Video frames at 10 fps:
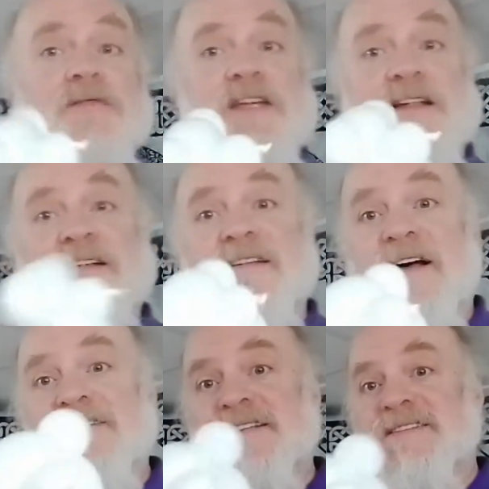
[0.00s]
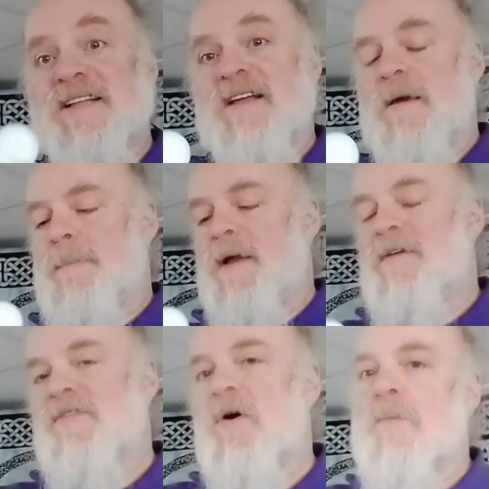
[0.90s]
if he doesn't stand up
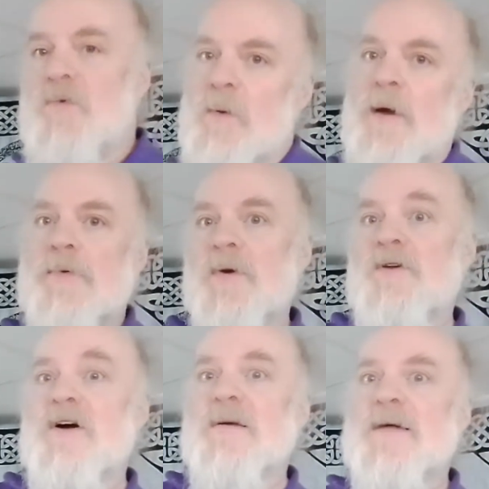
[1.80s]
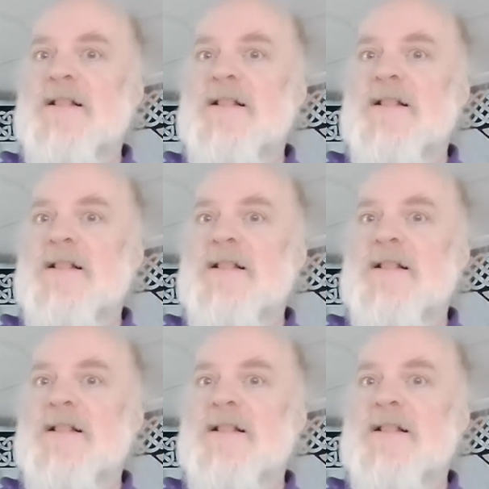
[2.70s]
on his own, remember we were talking